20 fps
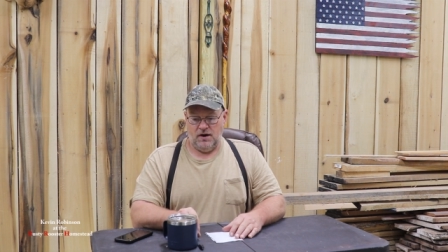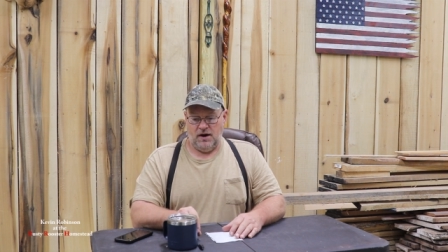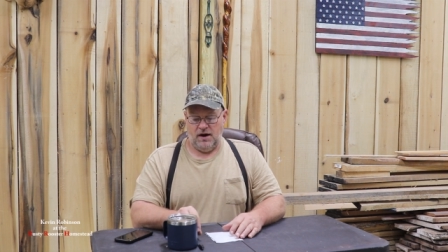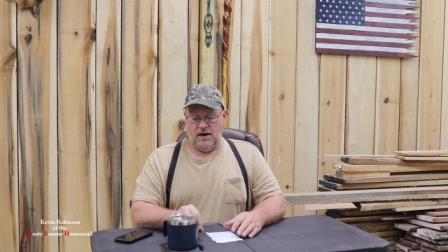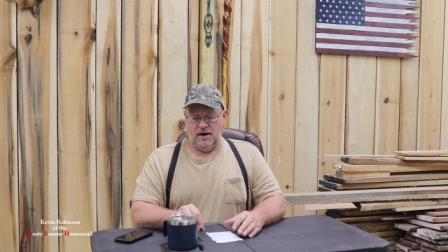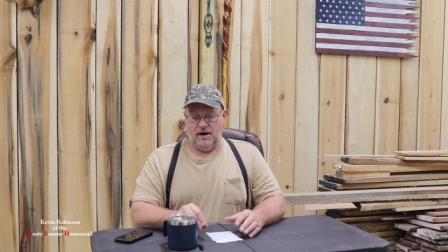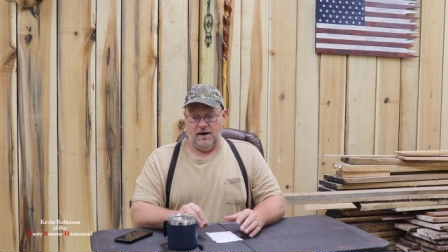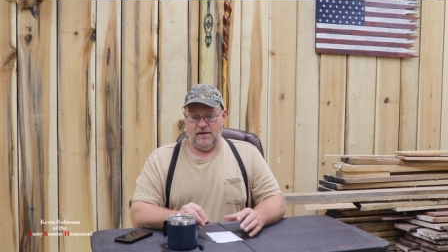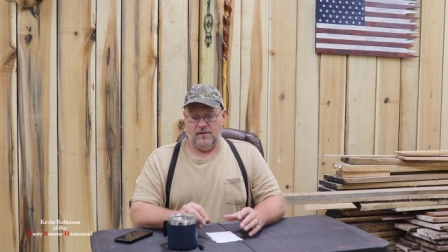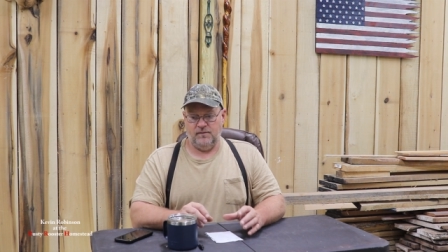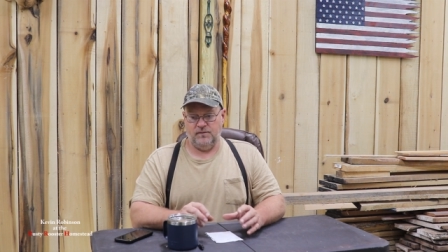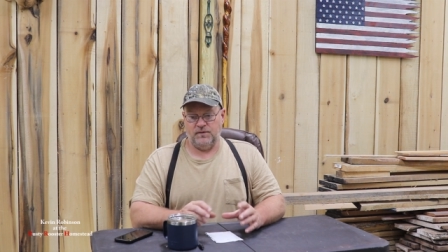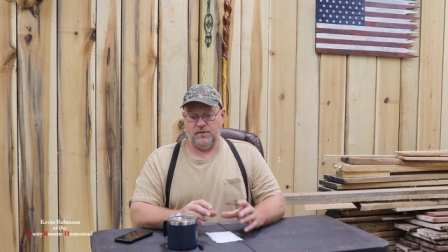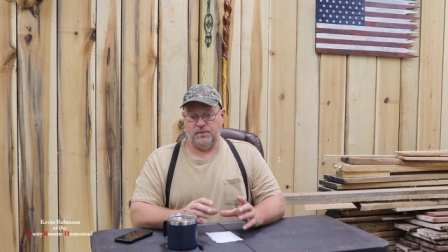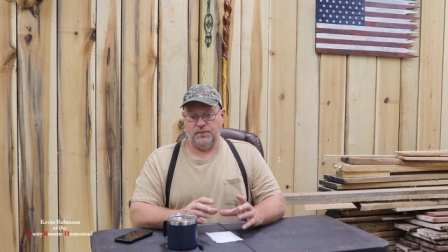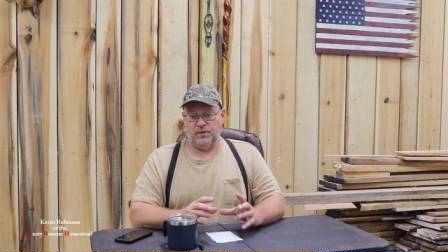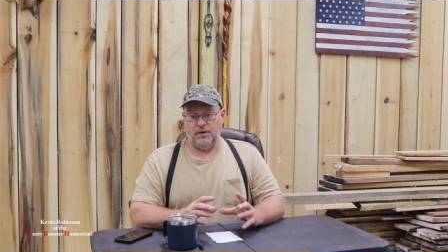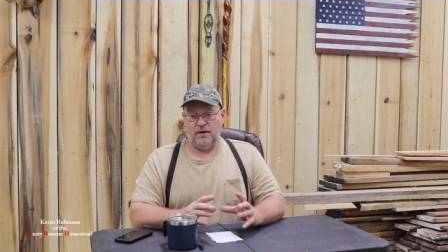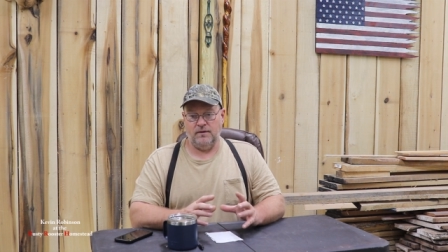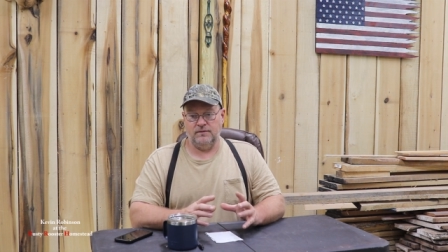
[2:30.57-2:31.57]
I have the
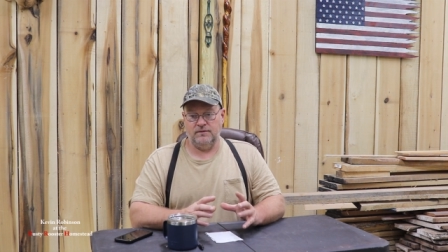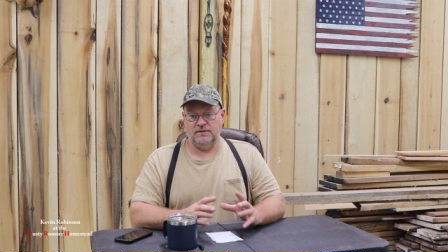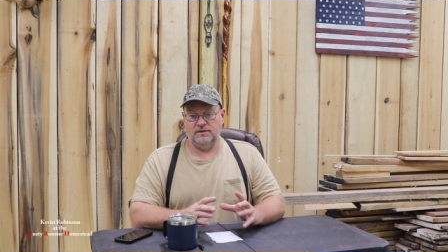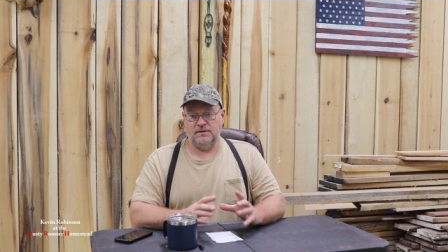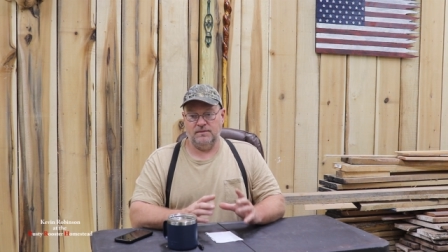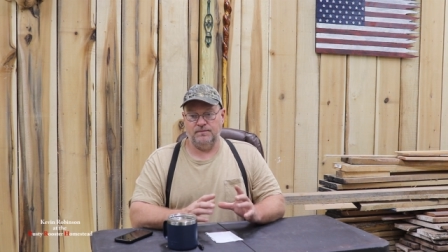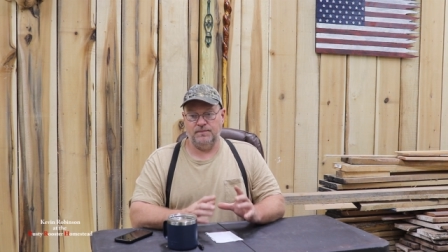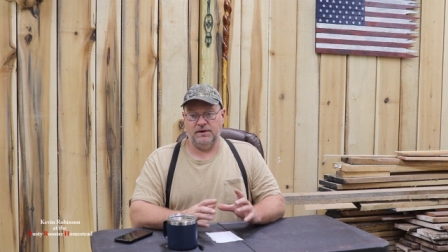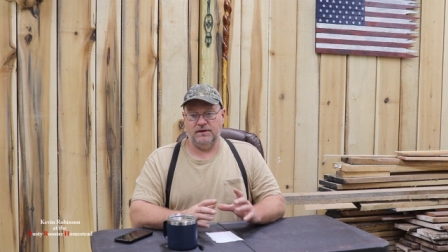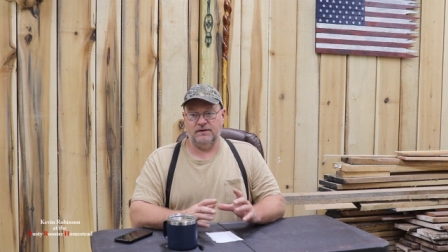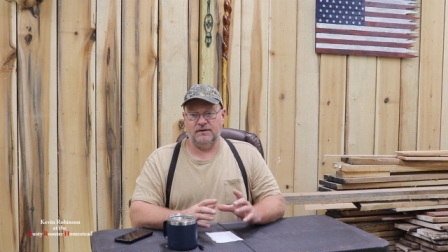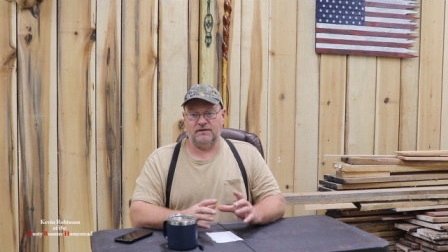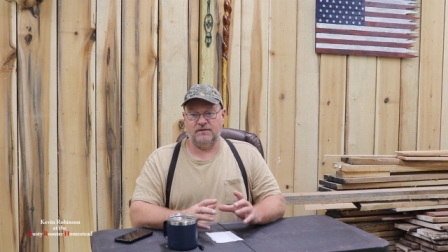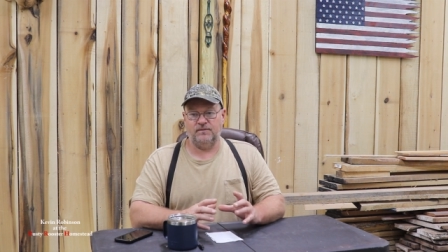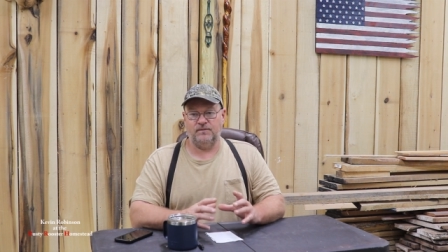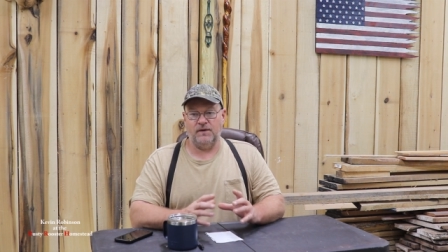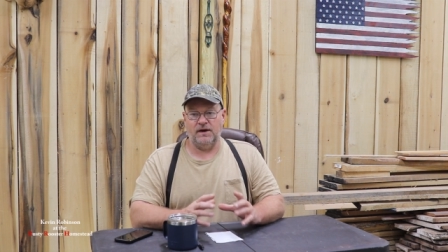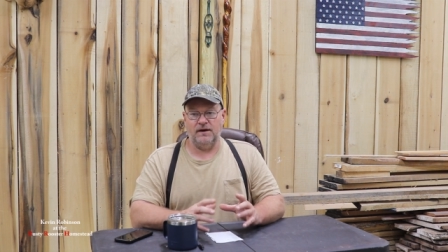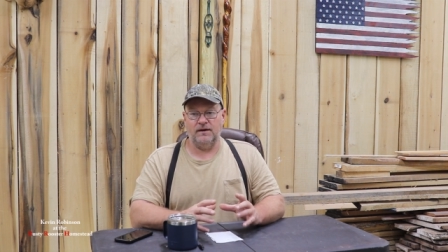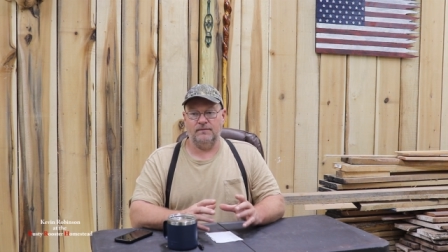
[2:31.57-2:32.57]
probably the
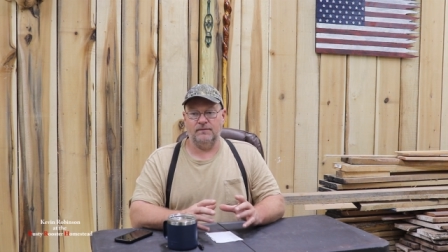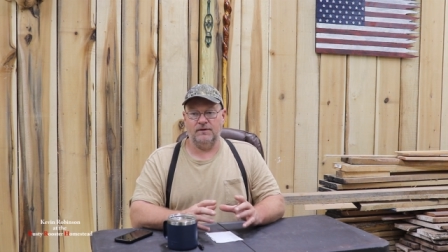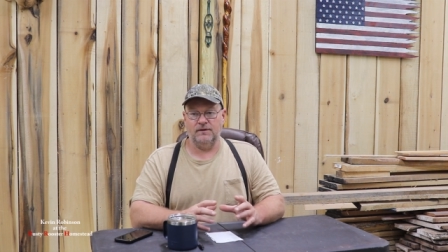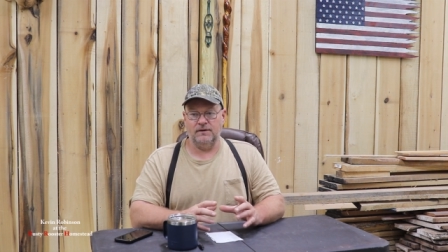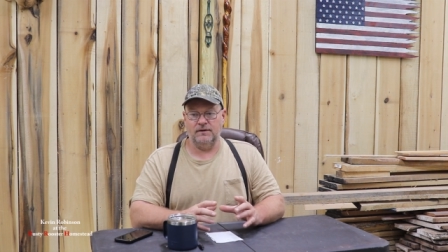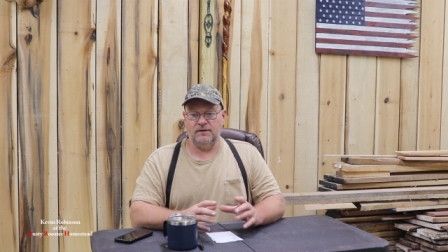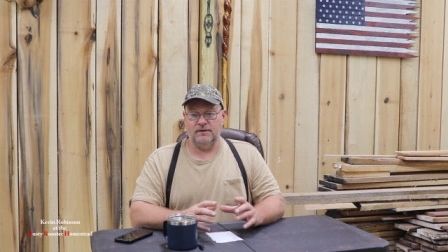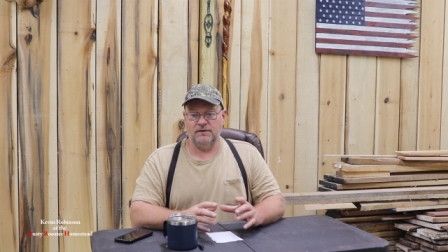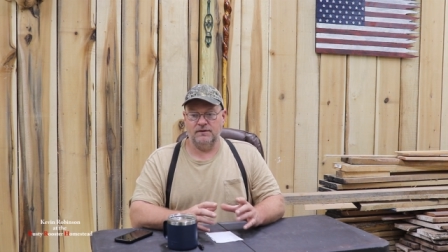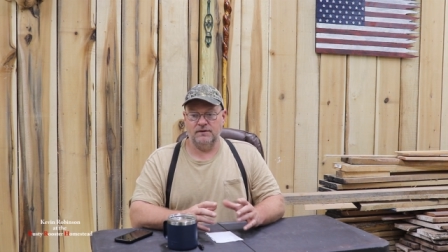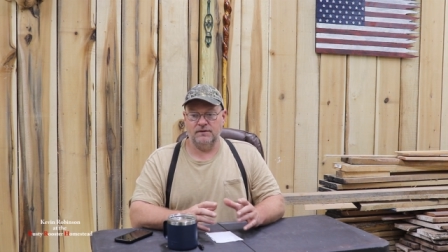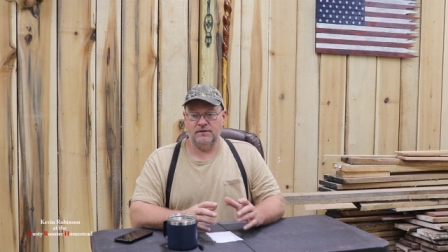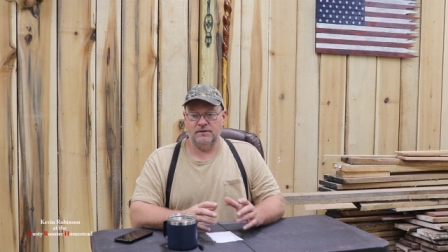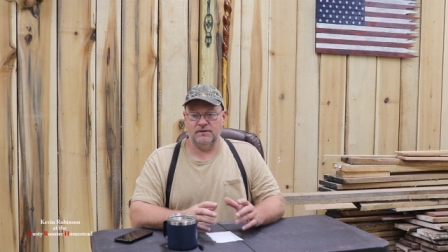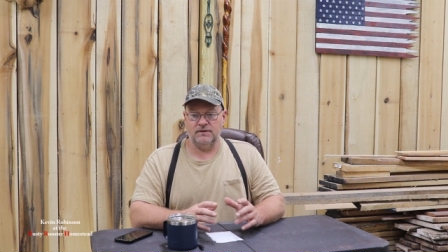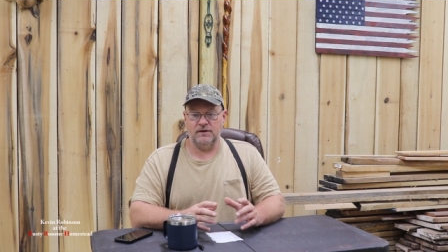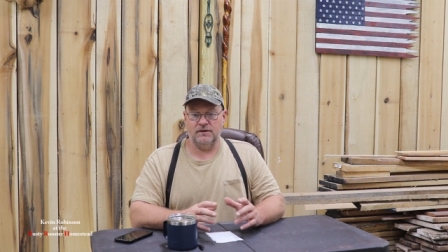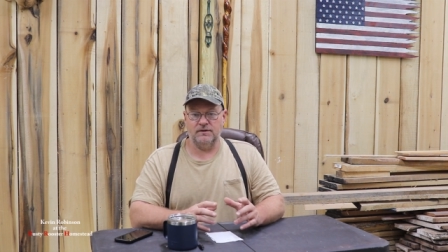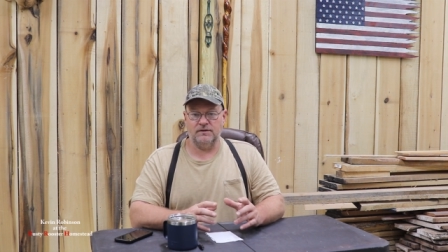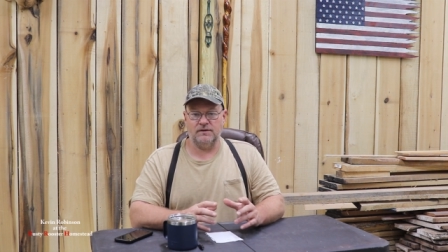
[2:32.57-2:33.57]
biggest family
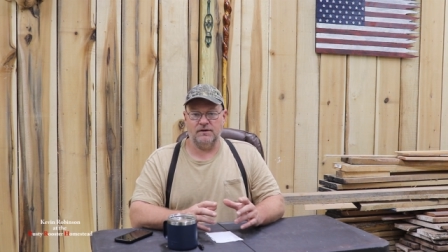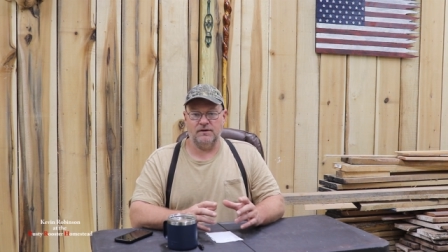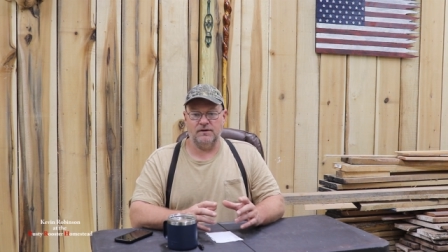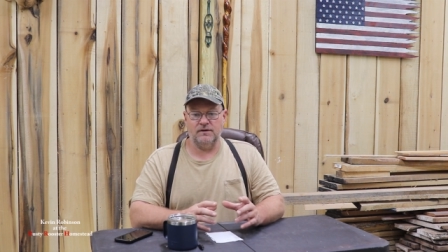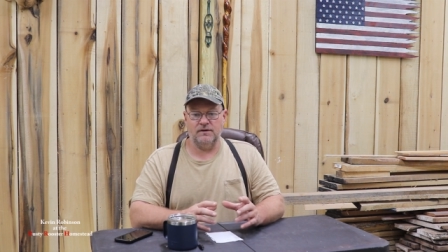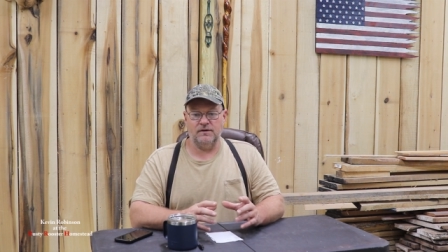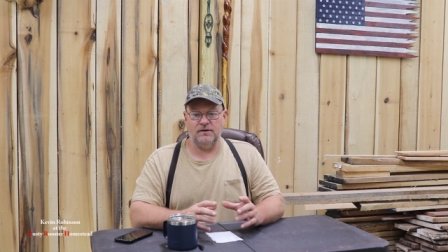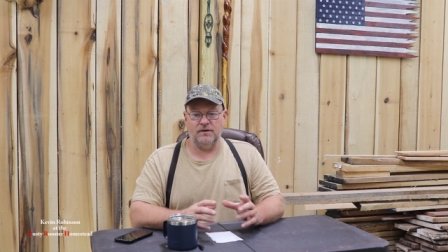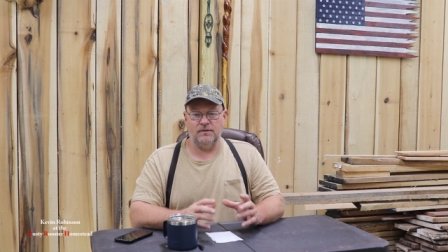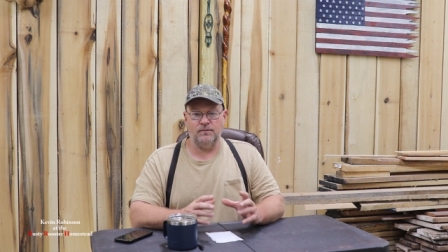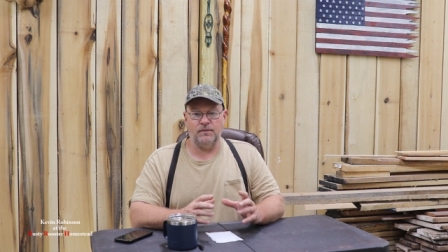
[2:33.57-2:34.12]
that uh,